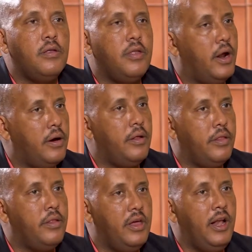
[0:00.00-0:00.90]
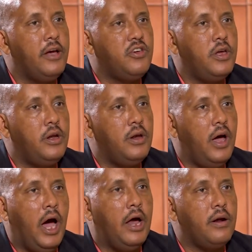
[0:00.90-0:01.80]
there are election
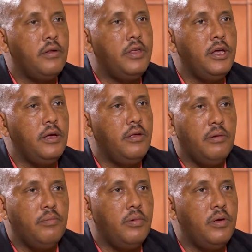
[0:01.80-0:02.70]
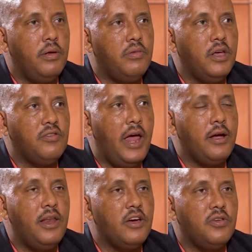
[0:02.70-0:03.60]
are thing, things
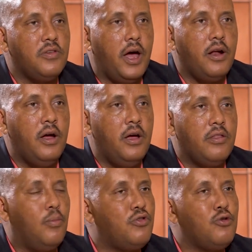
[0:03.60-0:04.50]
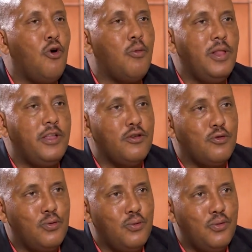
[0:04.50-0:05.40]
like elections are the most normal things
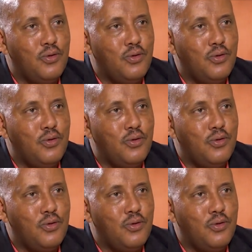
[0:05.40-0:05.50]
to do